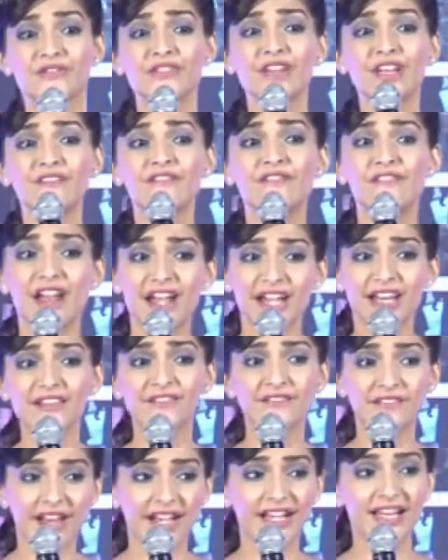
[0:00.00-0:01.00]
we're very,
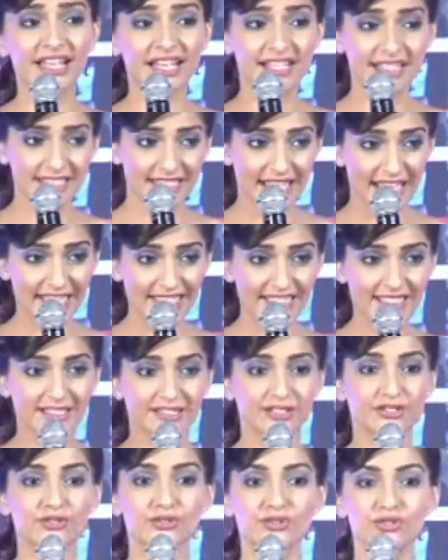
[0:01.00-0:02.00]
very excited
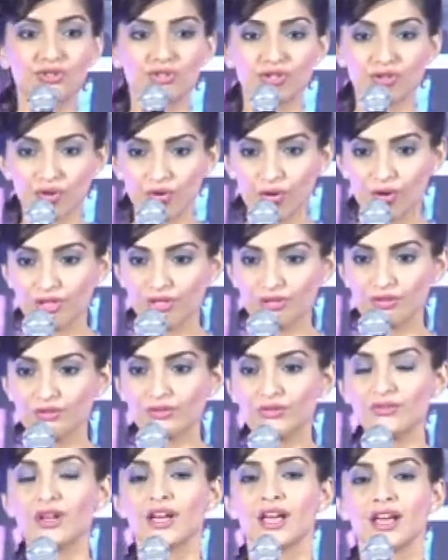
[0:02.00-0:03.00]
to show
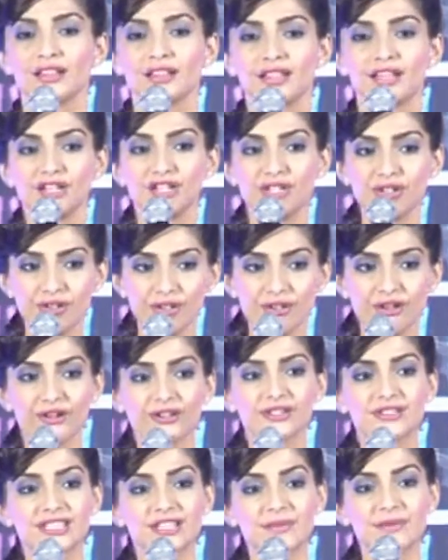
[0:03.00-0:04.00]
you the new
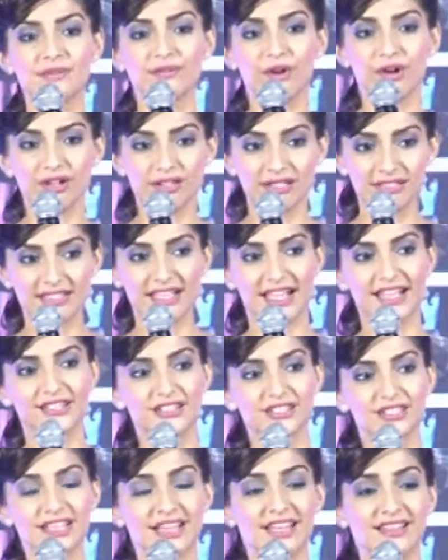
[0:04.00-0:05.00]
looks that we've all designed
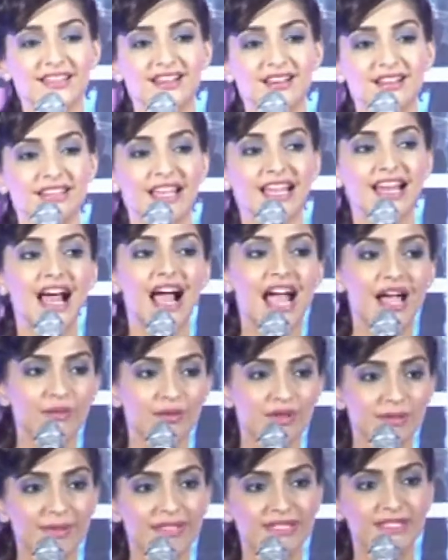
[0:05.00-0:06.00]
together that I will be